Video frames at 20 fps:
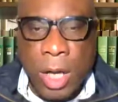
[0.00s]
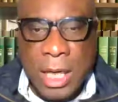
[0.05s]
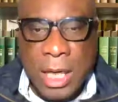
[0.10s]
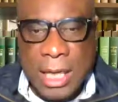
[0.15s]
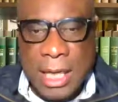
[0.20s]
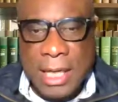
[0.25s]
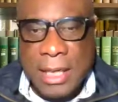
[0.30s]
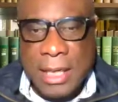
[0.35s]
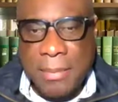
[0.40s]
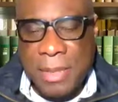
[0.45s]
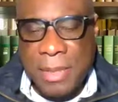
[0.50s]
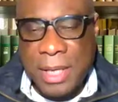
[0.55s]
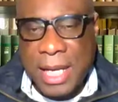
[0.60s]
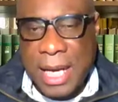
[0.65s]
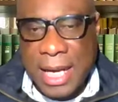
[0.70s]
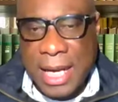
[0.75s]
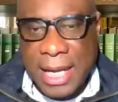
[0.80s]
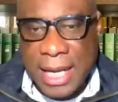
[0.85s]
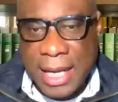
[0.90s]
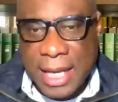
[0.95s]
Other than the
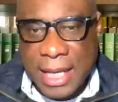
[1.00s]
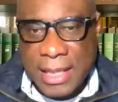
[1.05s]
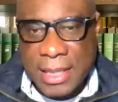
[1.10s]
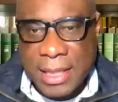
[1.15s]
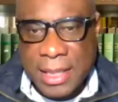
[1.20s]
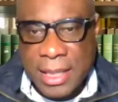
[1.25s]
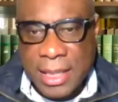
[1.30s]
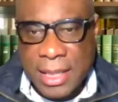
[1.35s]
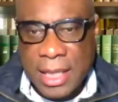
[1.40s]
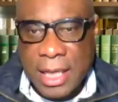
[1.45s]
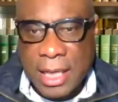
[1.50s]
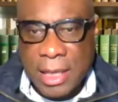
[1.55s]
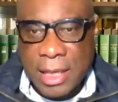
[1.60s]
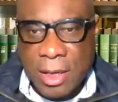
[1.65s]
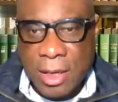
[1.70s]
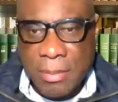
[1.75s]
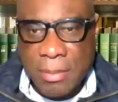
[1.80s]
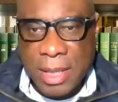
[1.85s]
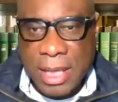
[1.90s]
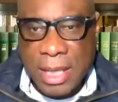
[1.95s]
BIS,
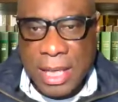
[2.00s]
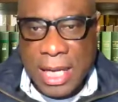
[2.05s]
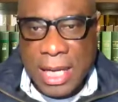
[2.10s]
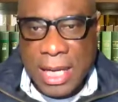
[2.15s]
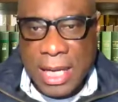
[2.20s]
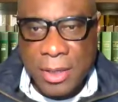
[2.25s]
economic